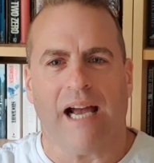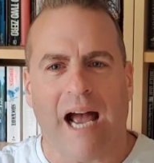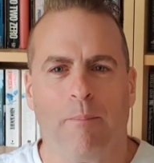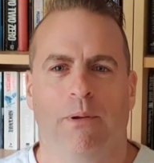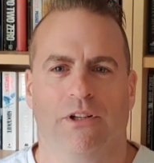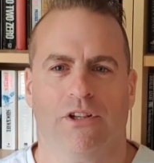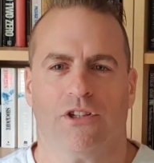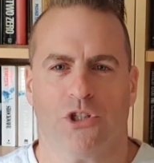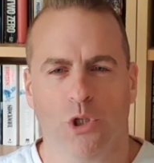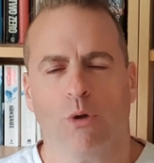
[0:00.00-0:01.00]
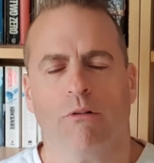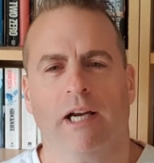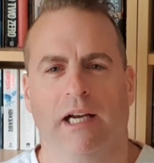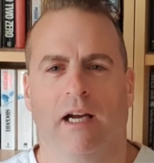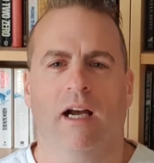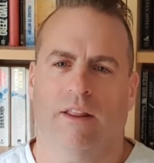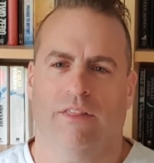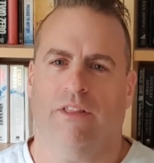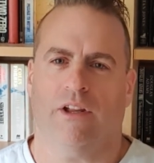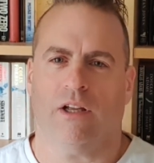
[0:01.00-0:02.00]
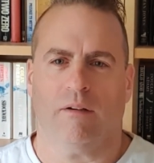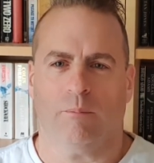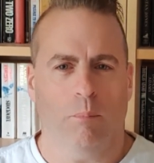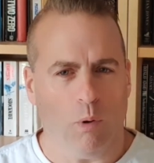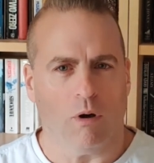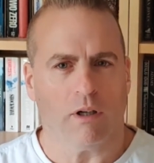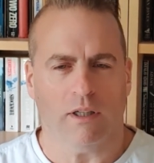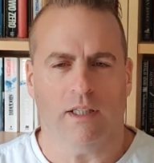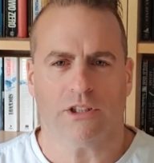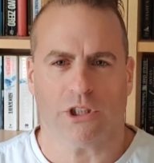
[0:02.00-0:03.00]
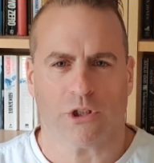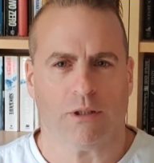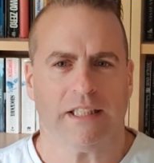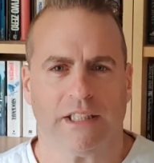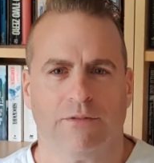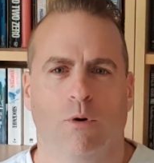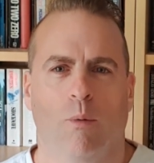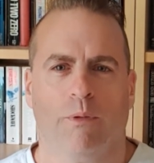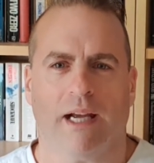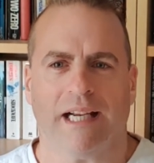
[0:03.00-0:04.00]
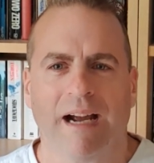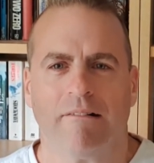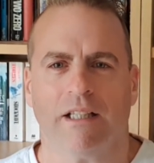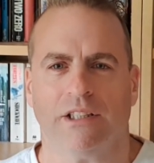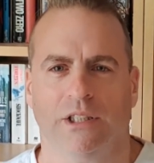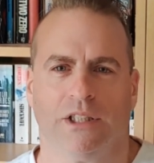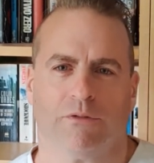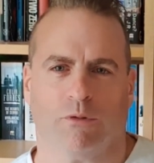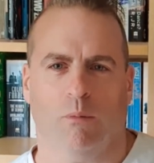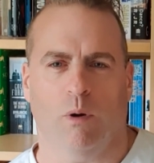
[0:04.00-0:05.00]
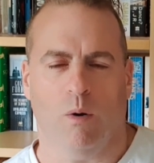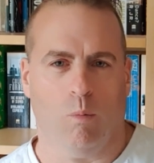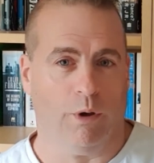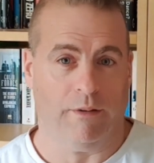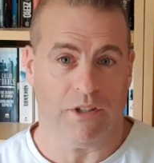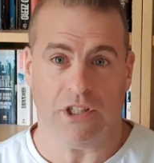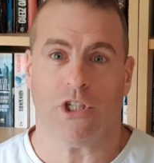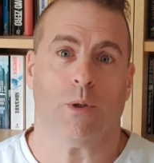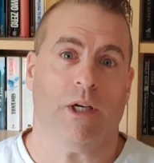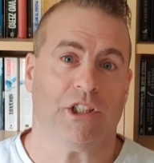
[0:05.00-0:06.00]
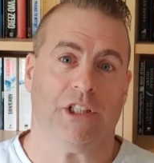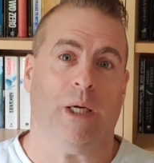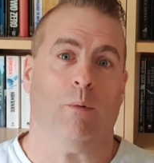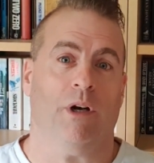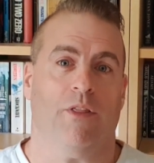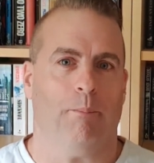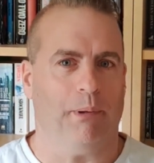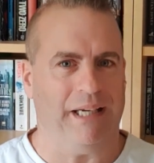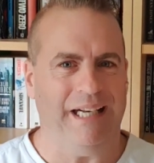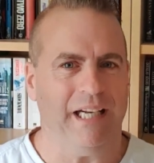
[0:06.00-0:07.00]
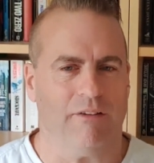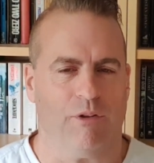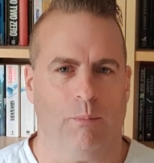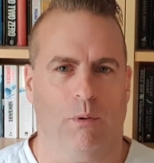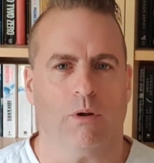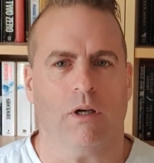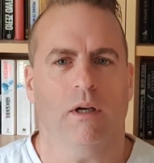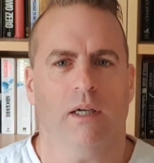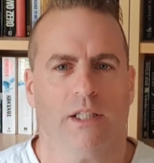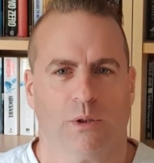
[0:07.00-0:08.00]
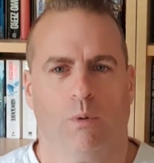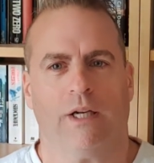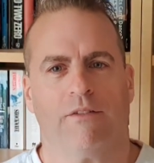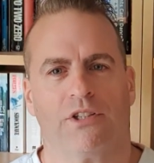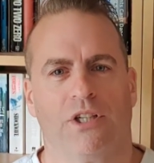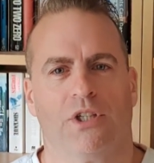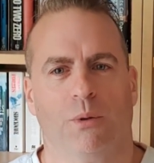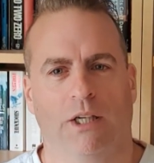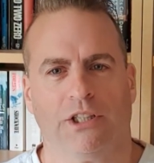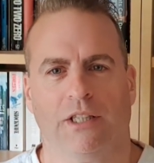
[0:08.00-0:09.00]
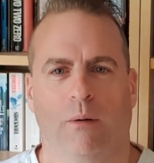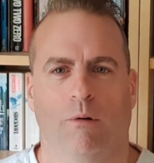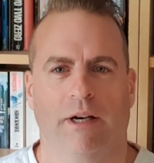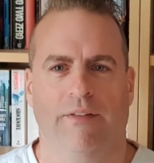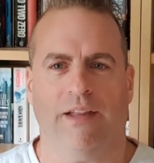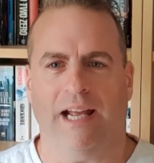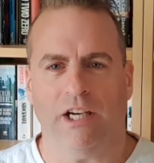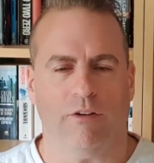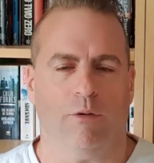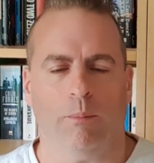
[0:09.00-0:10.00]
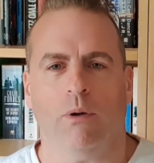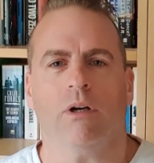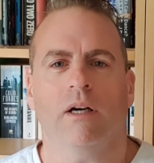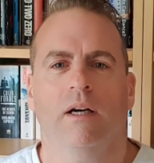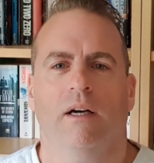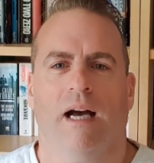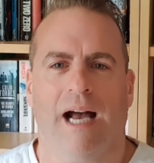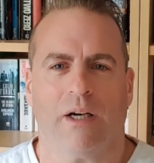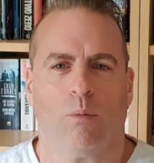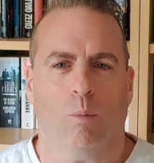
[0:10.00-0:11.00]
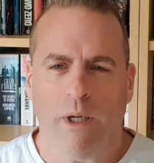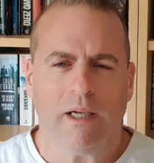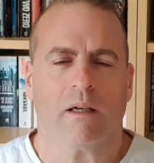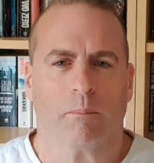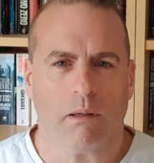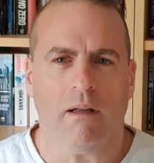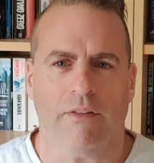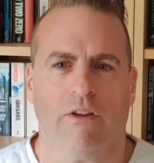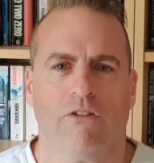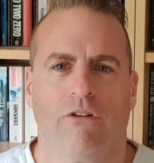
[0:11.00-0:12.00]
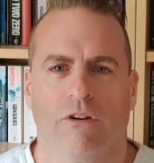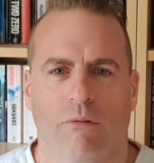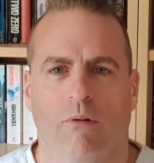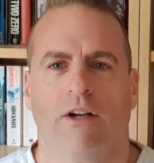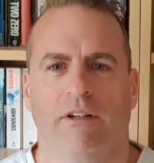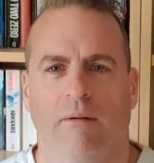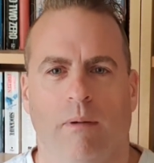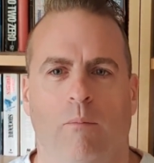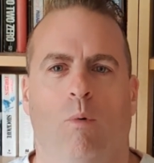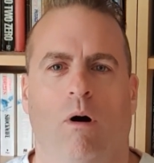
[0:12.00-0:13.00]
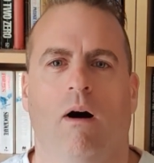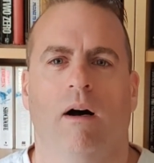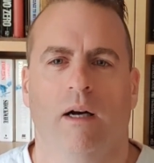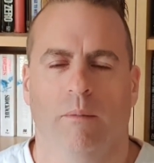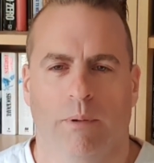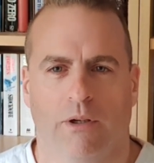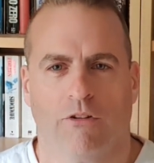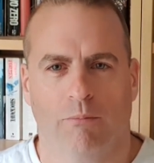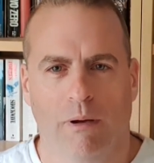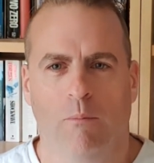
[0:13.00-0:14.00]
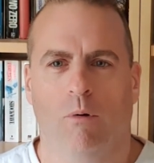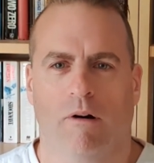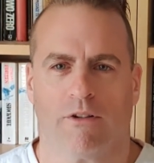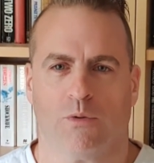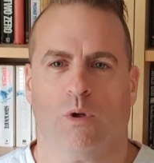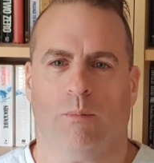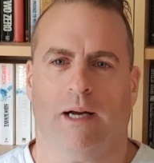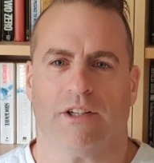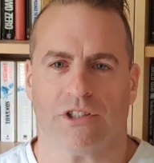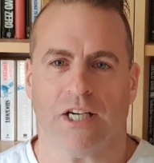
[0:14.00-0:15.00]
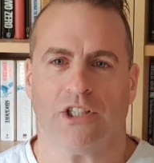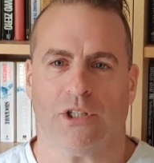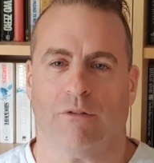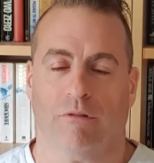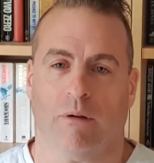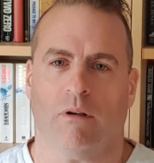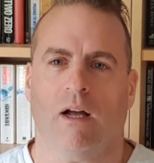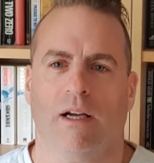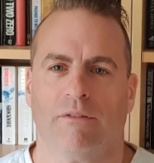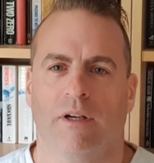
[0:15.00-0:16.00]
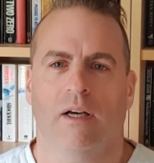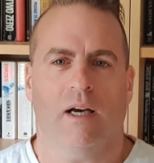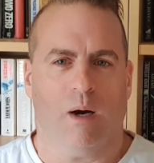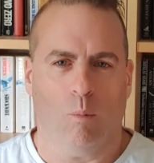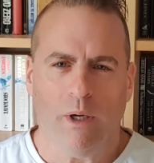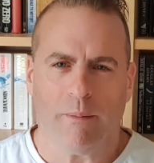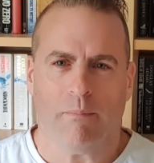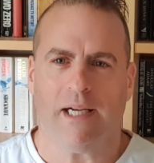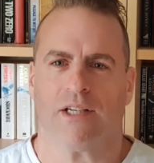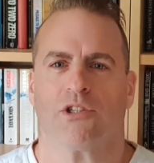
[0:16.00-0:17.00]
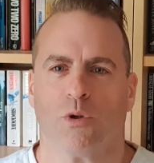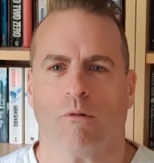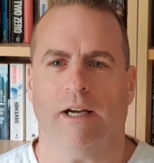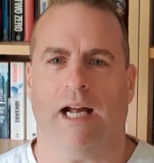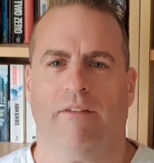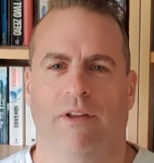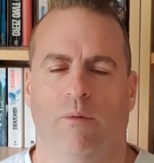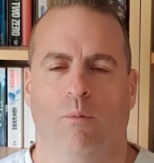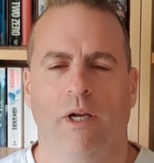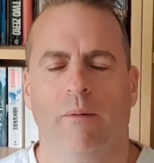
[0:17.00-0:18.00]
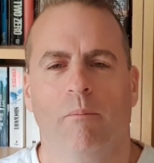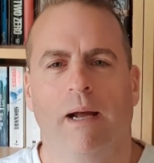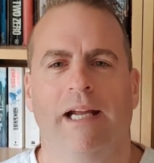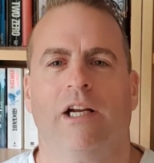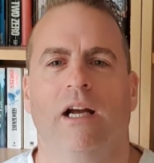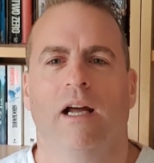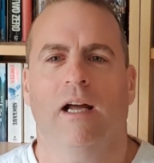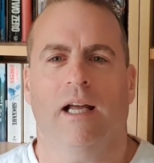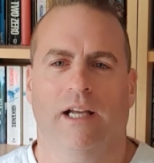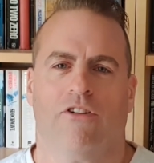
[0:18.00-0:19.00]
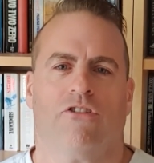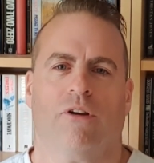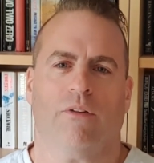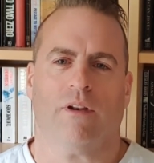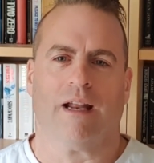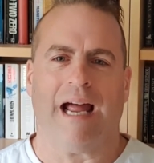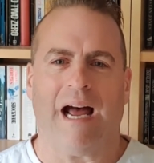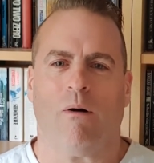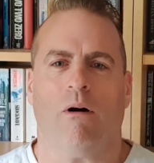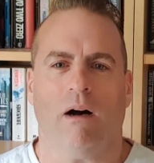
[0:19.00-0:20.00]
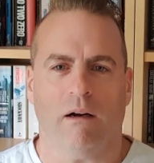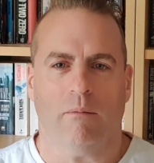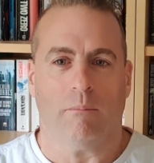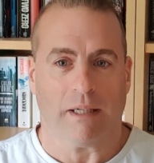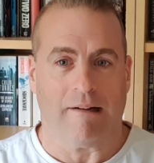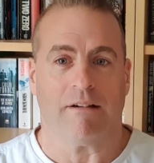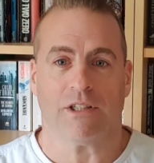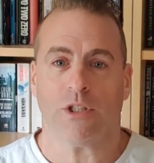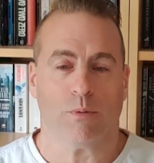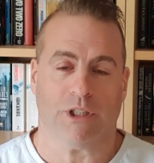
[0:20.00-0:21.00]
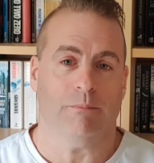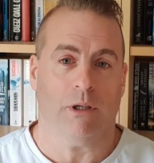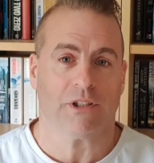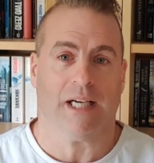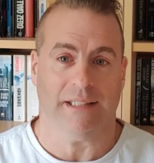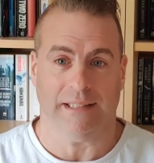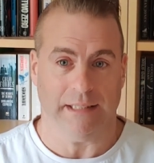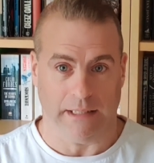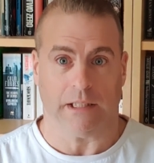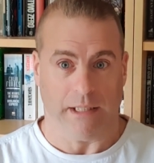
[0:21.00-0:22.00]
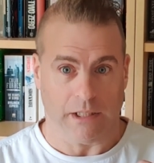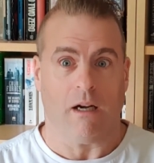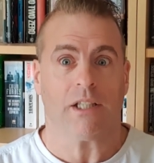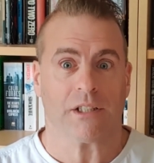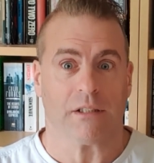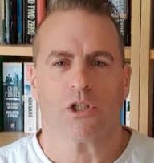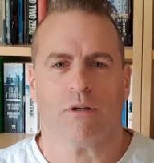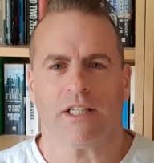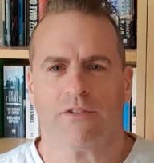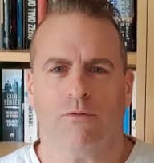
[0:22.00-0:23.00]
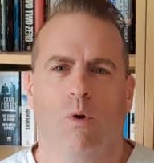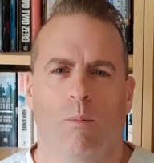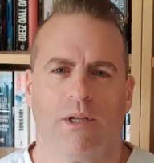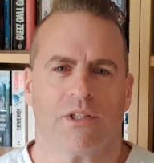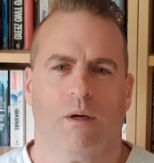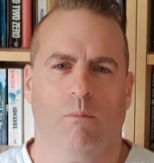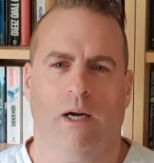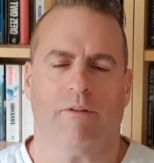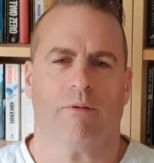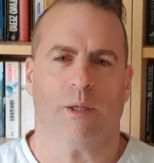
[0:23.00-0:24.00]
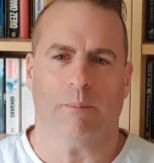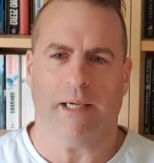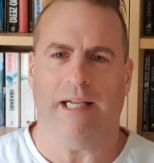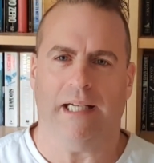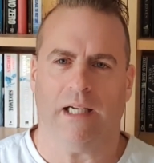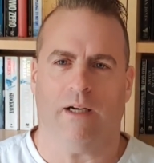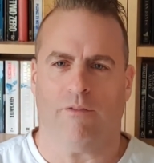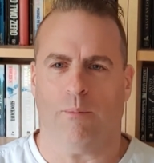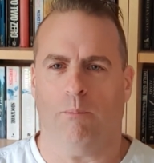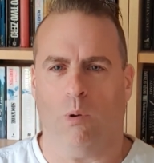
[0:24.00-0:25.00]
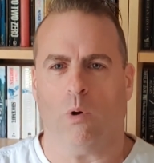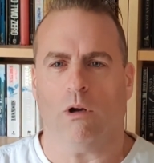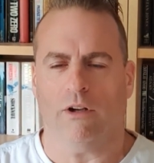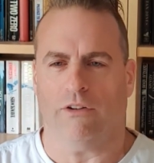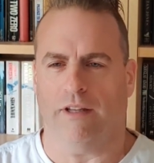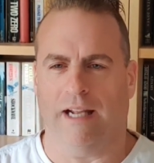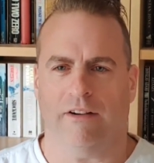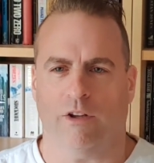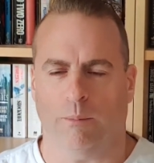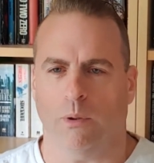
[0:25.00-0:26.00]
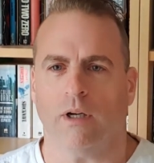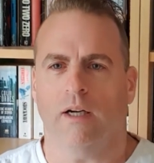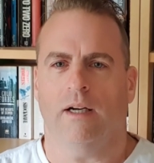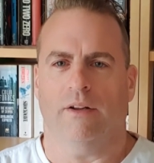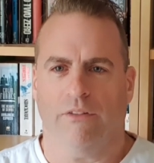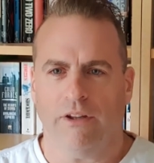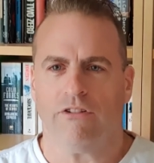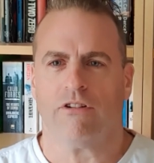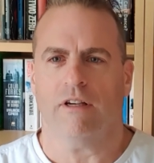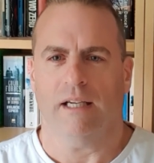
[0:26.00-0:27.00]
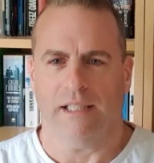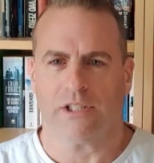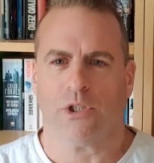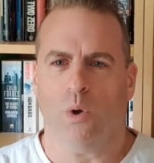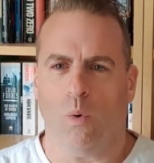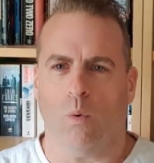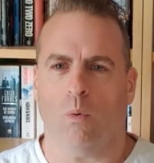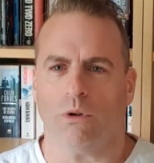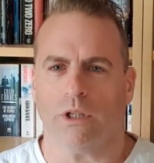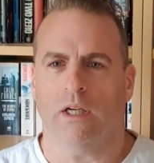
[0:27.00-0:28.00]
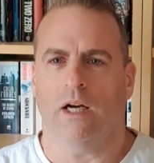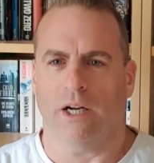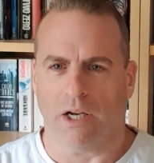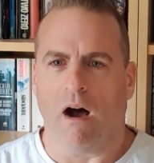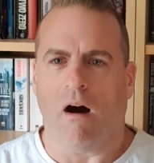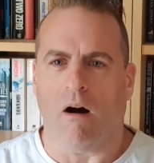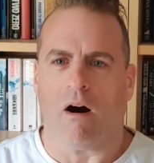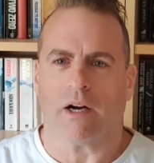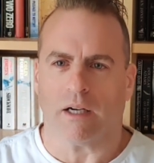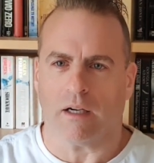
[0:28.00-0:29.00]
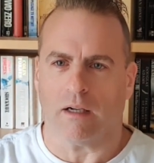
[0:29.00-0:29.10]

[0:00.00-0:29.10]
happens during the book to transform their characters from whatever situation they were in at the beginning of the book to whatever situation they were in at the end of the book. And we can apply this to writing memoir, because memoir is all about a section of real life, and we can make a story out of it. We can make it so that our characters, which in most cases is us, transform in some way from the beginning of the book to the end of the book. And this is called an arc.